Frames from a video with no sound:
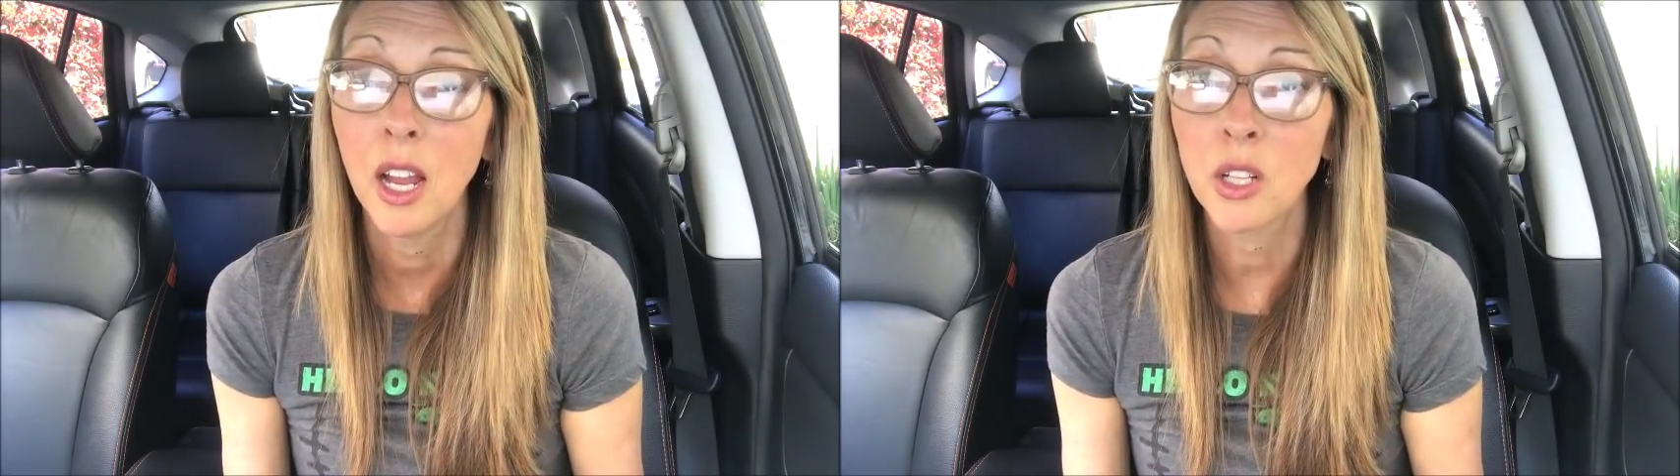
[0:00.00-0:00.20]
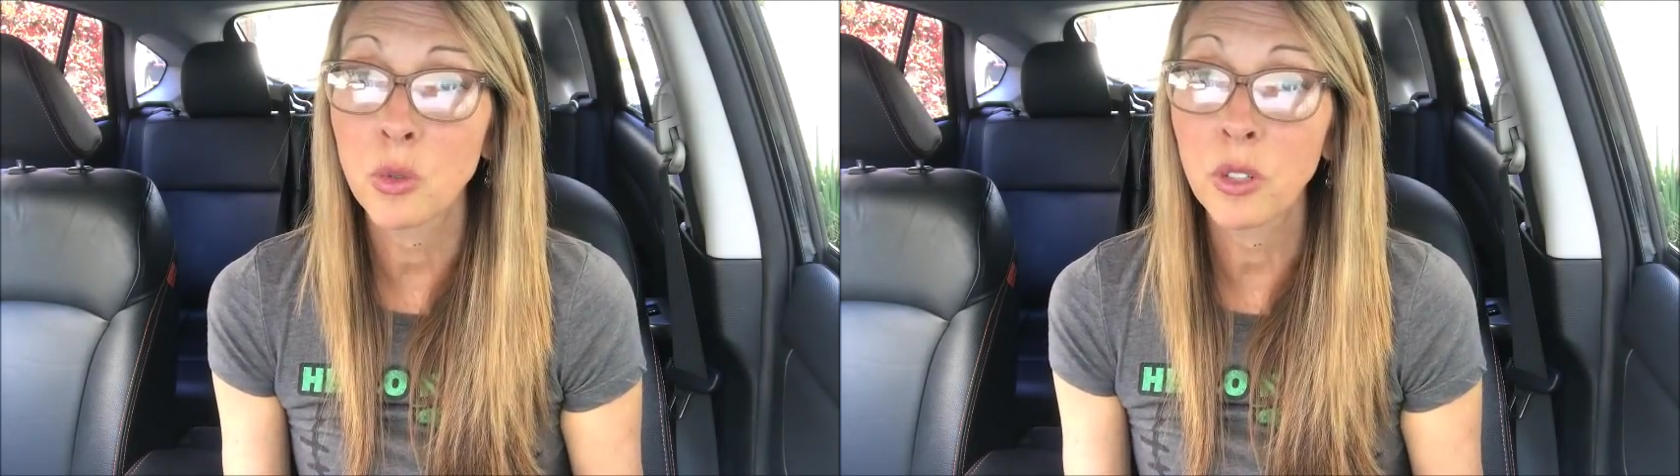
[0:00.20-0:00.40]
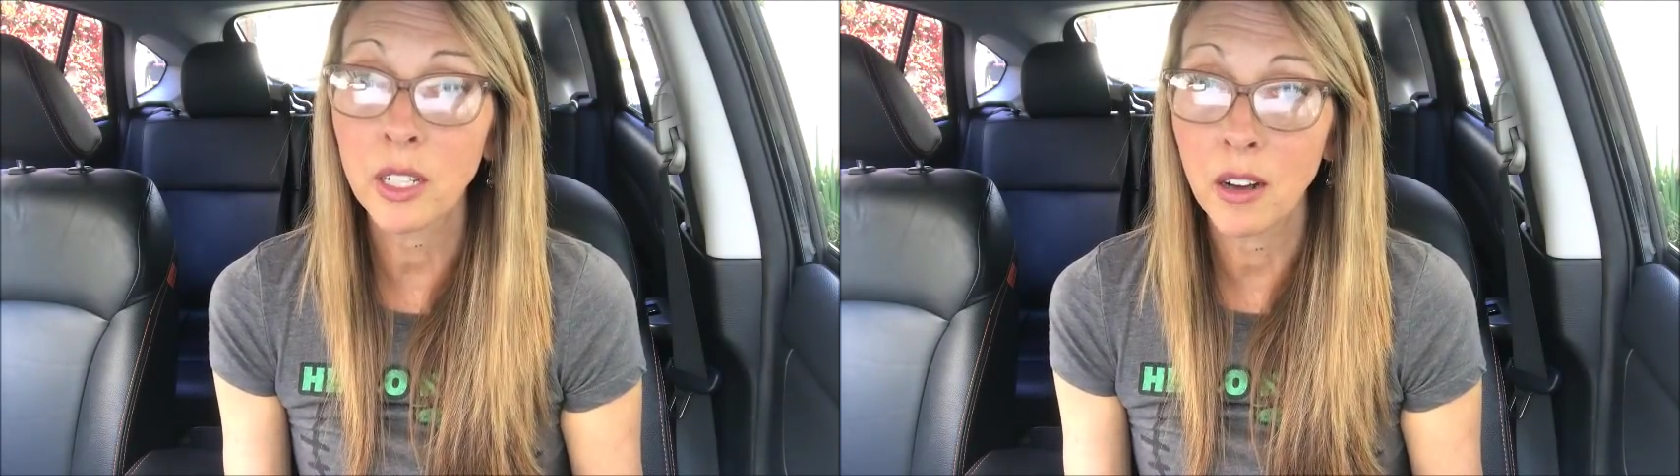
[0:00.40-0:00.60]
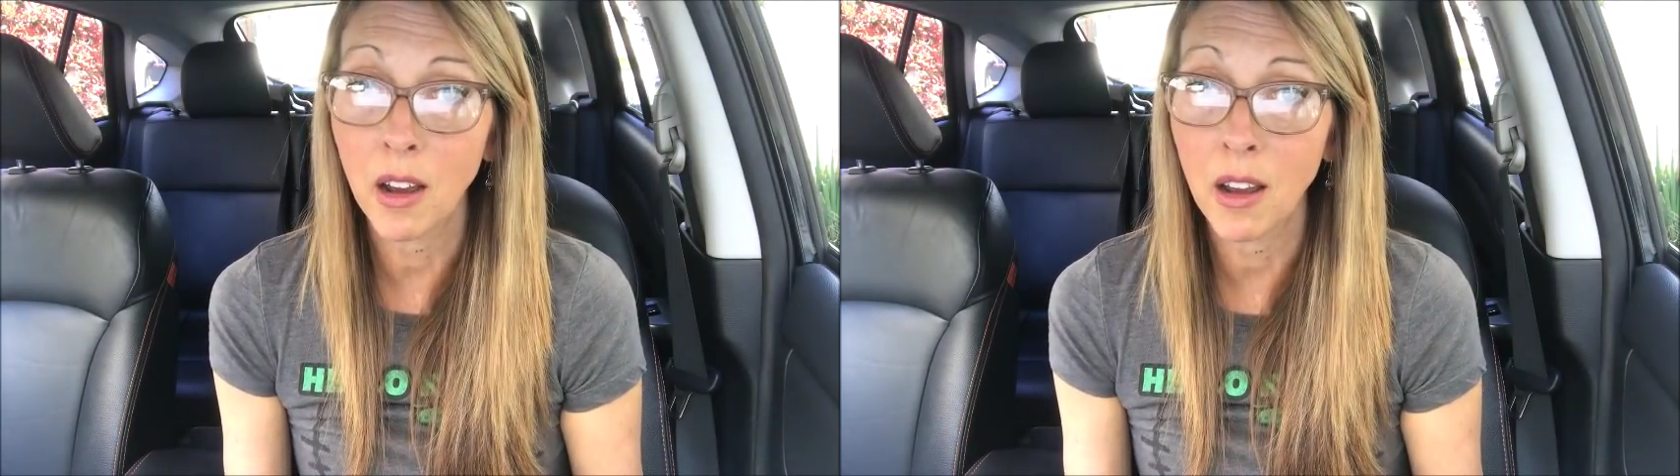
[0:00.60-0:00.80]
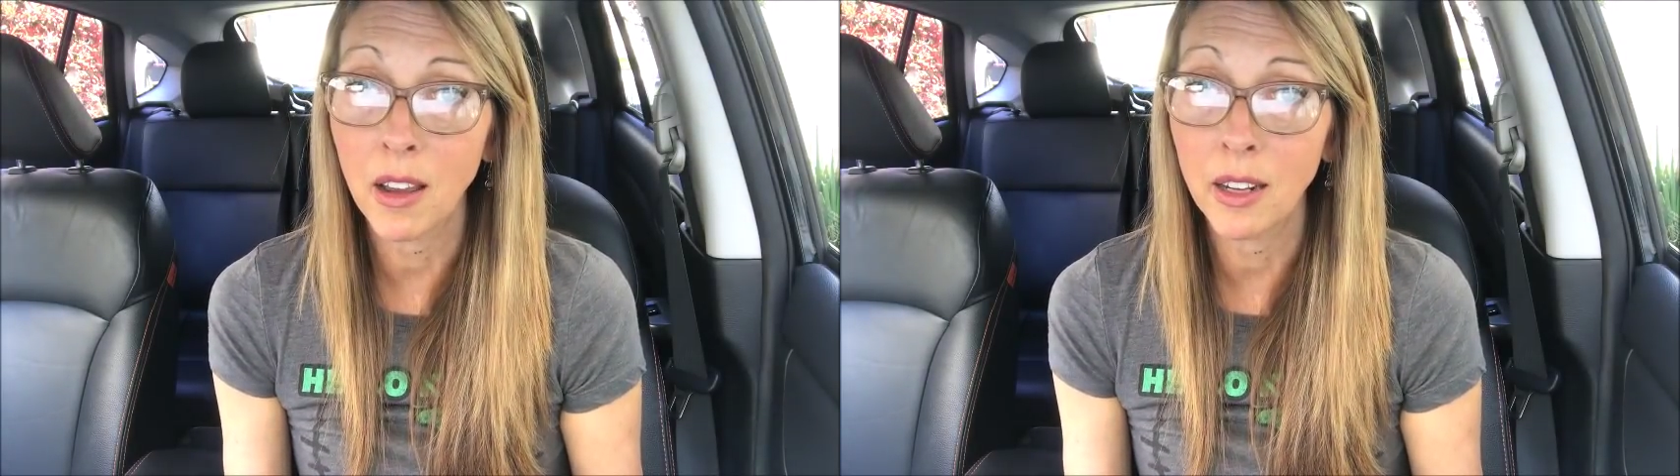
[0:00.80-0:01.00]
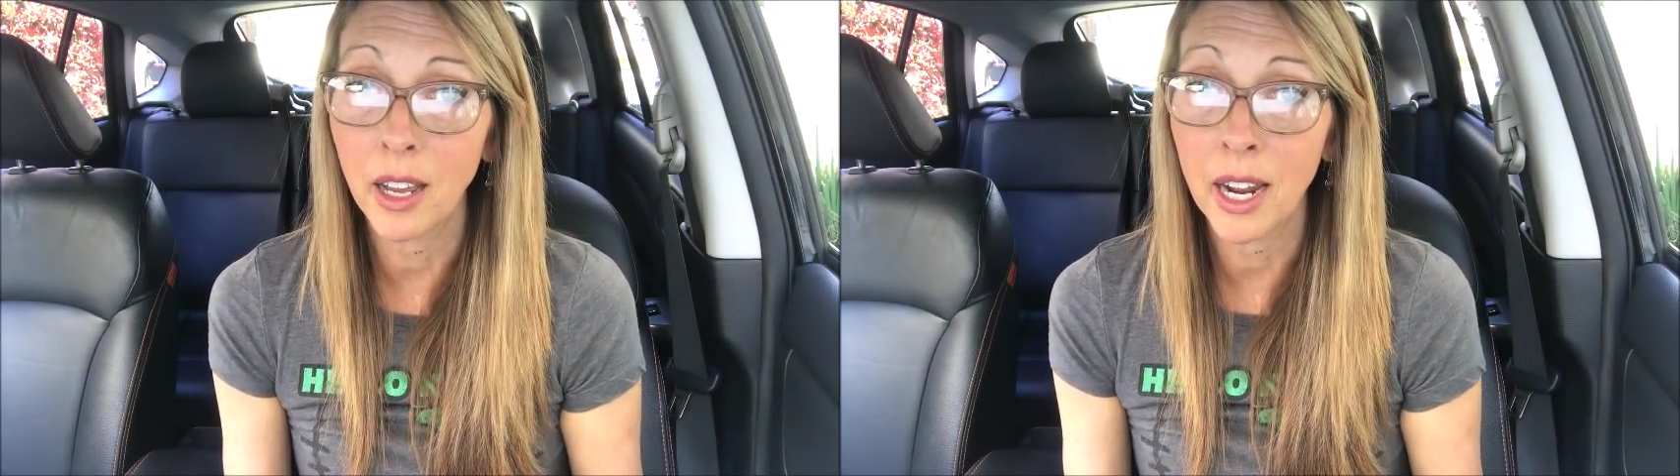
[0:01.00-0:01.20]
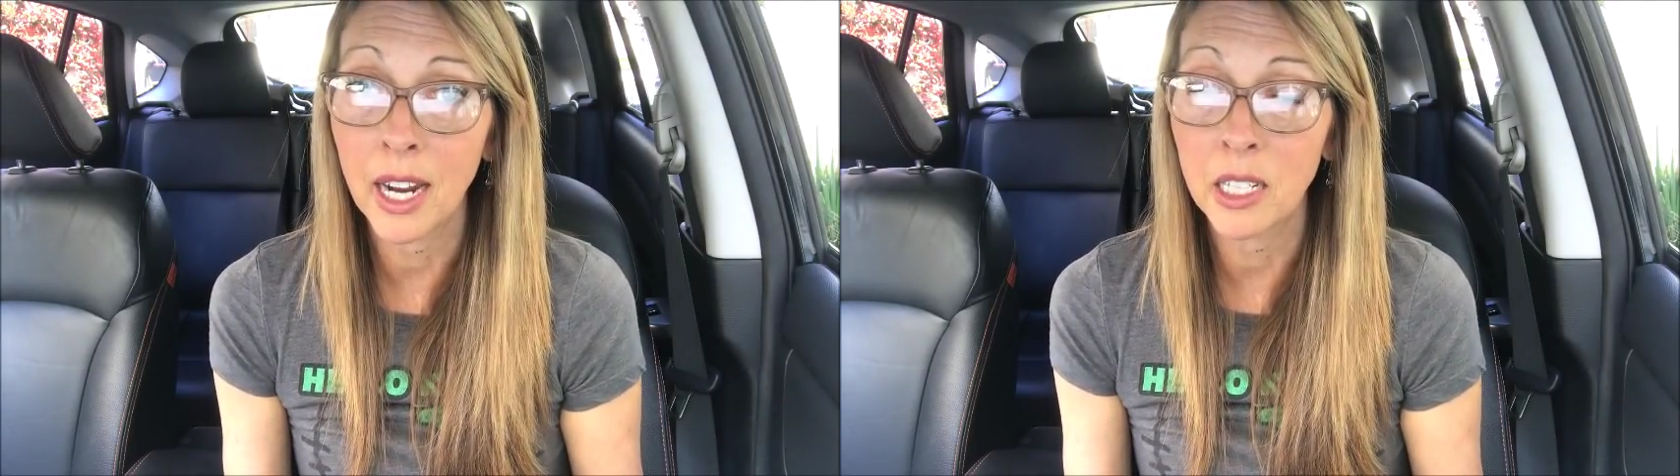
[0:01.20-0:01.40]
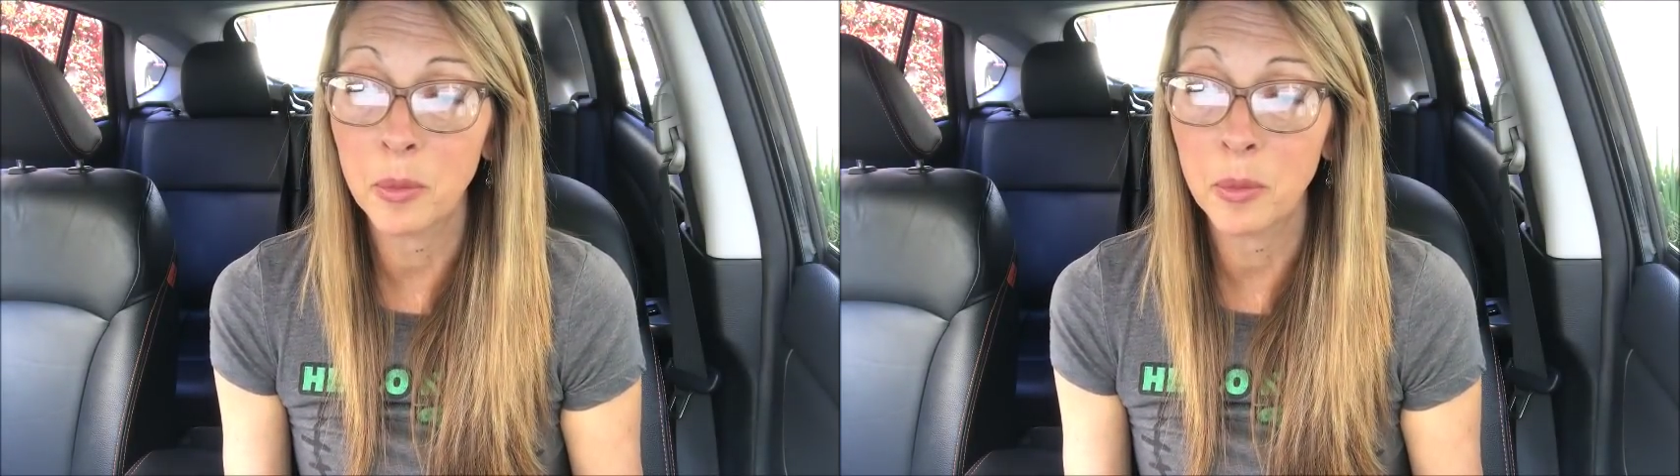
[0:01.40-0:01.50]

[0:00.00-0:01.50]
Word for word: It's really not. I hate